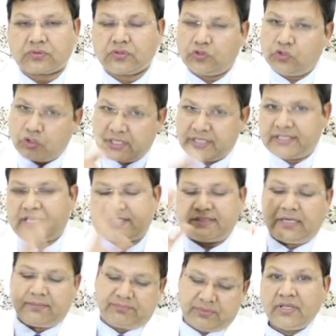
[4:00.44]
Look at the
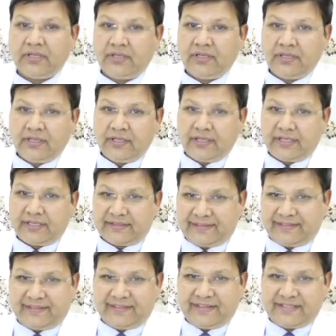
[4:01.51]
example.
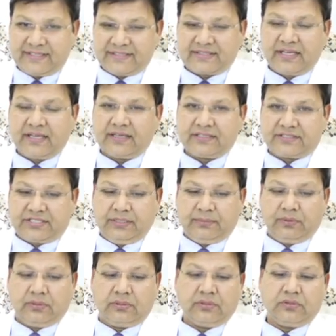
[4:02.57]
This is the
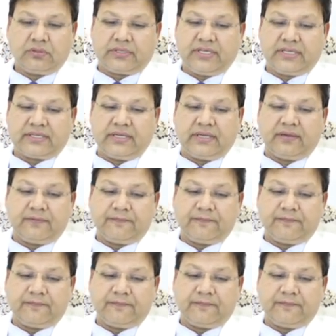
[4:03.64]
table. Look here.